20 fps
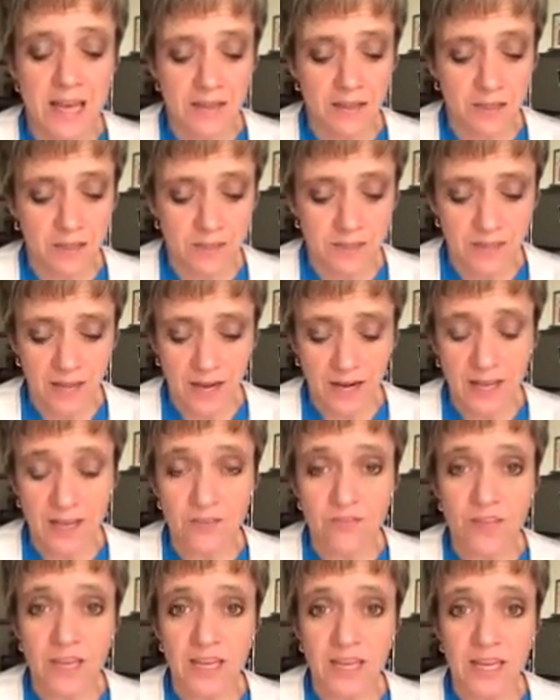The
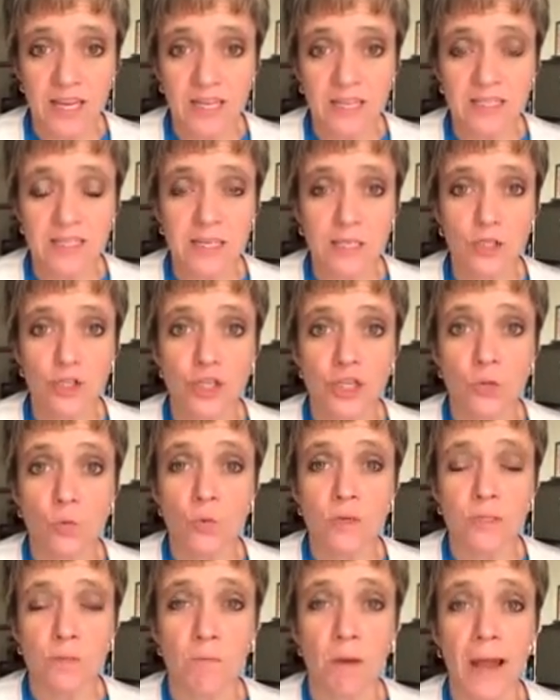second thing is she
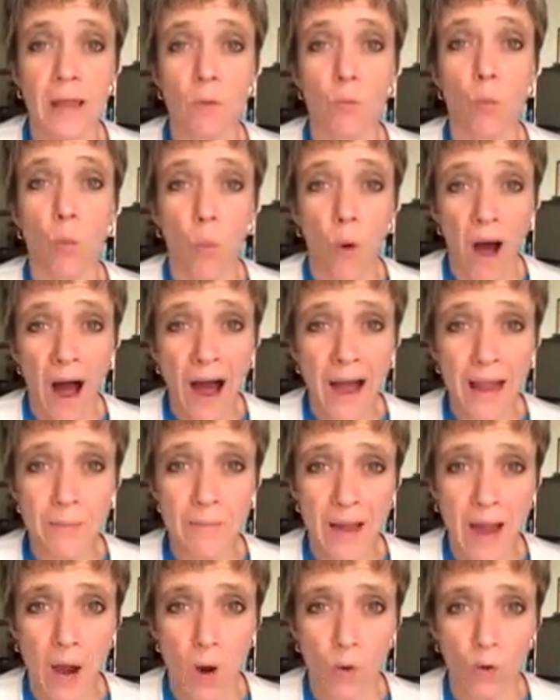was my why
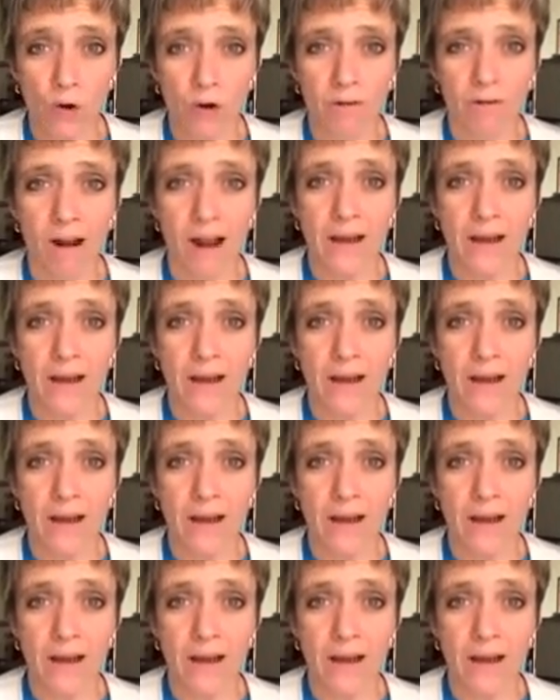power.